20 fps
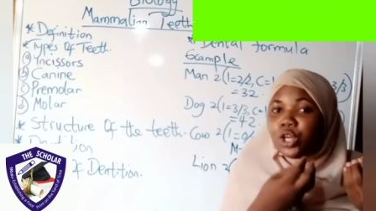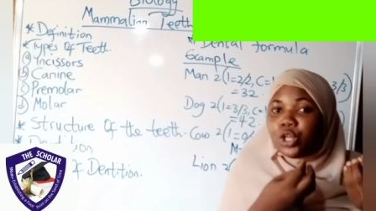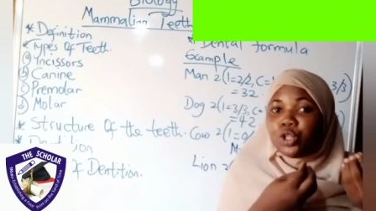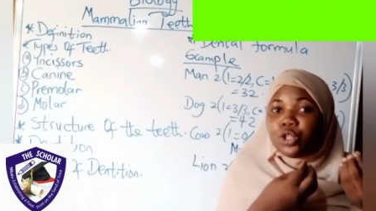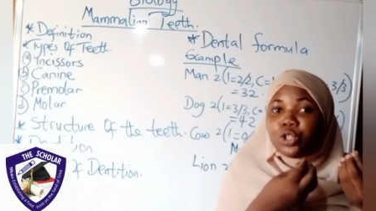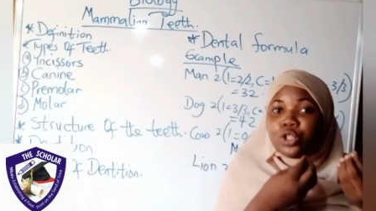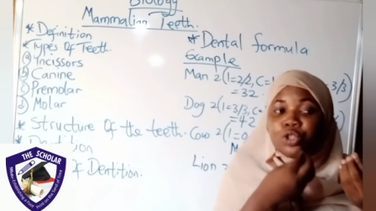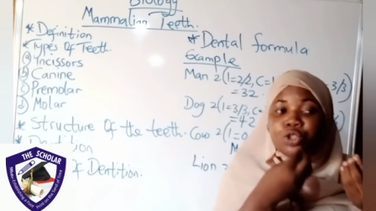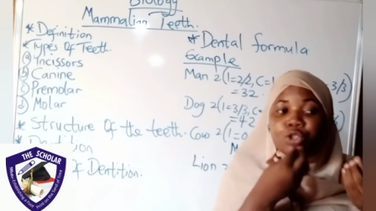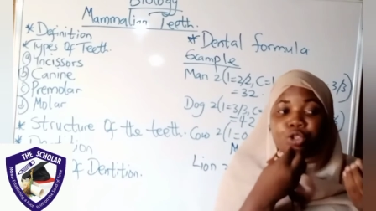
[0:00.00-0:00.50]

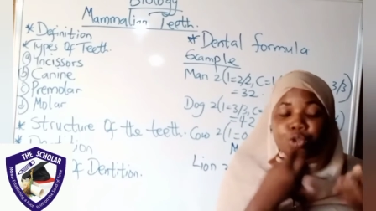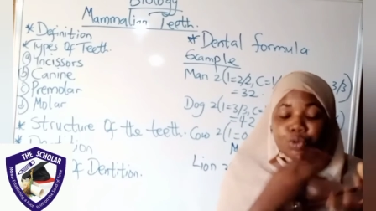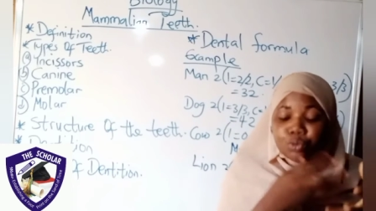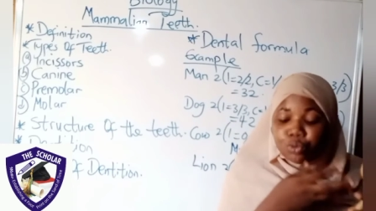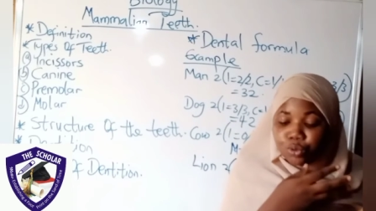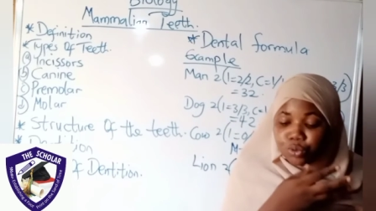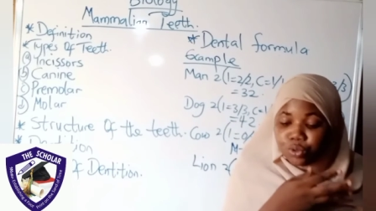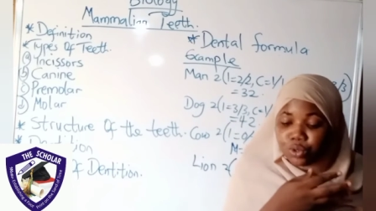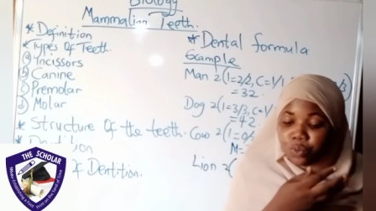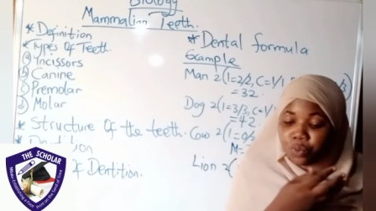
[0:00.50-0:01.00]
Is due
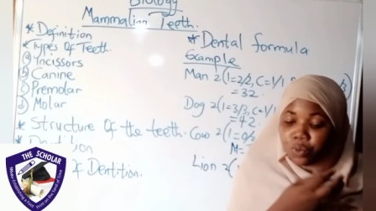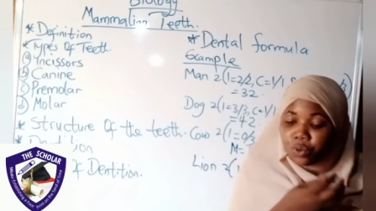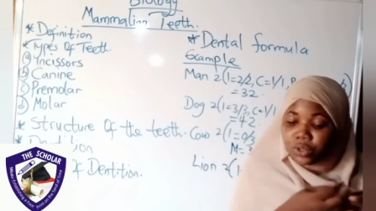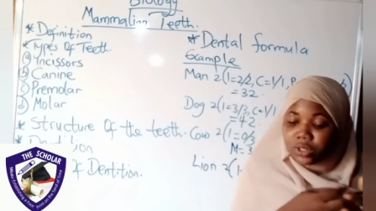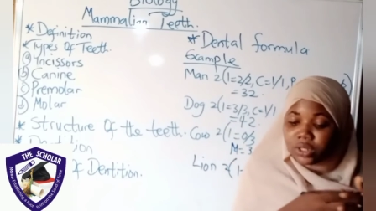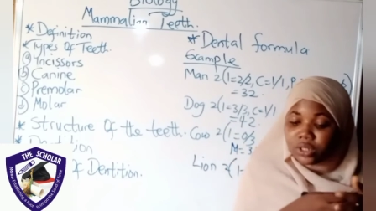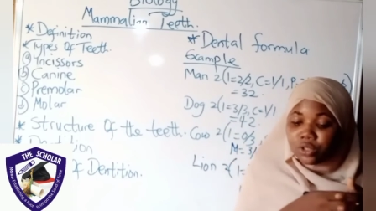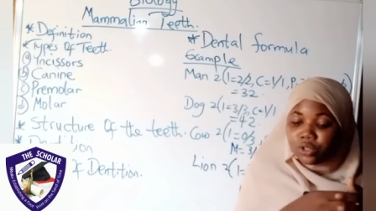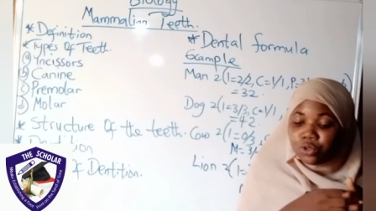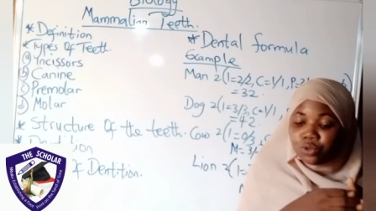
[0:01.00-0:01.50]
to
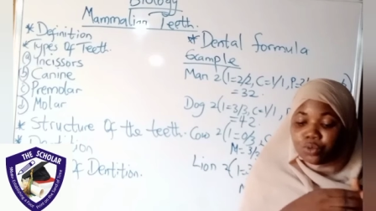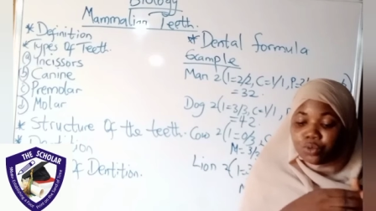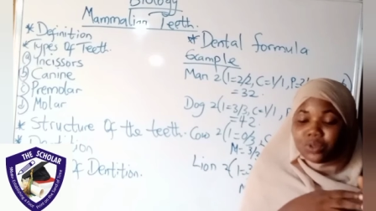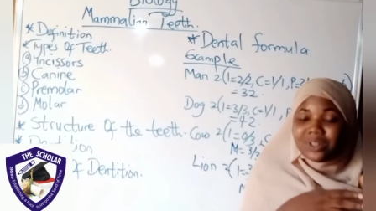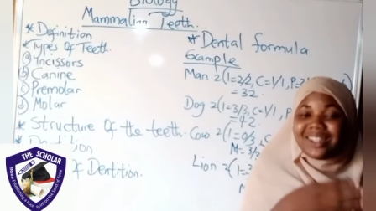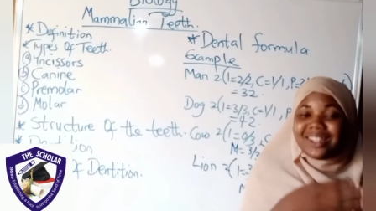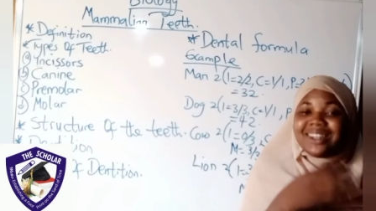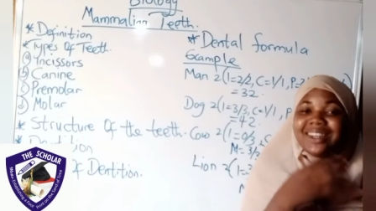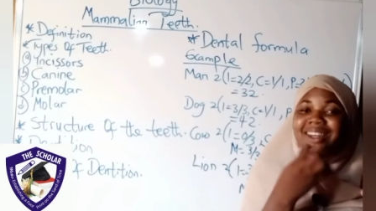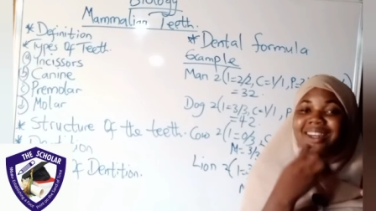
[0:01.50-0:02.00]

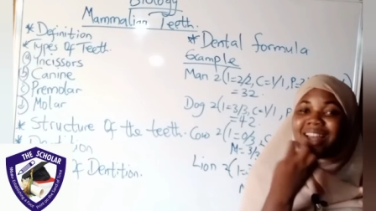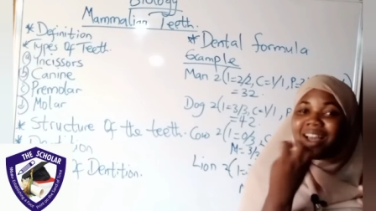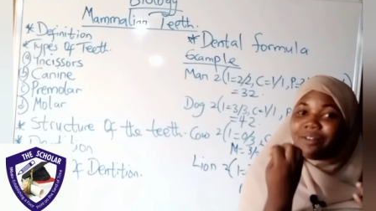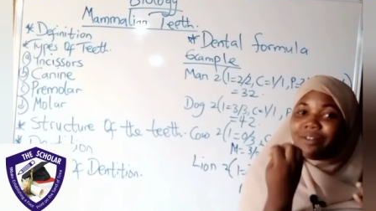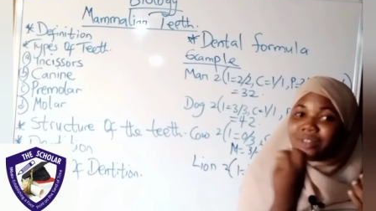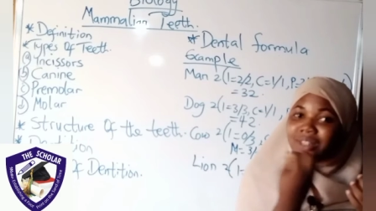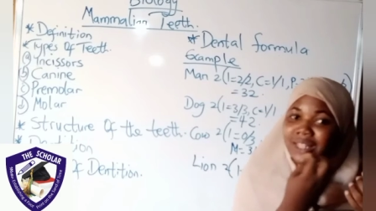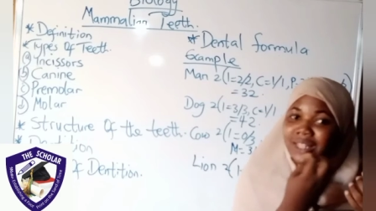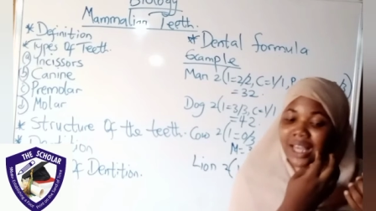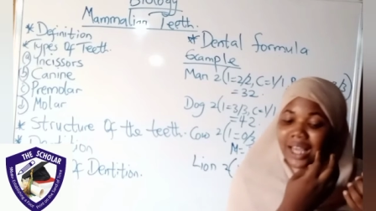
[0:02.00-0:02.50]
the
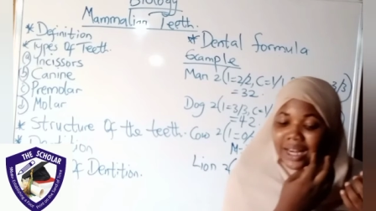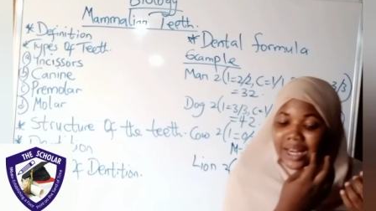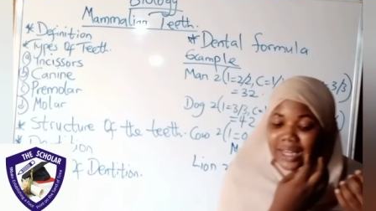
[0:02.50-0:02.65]
nerves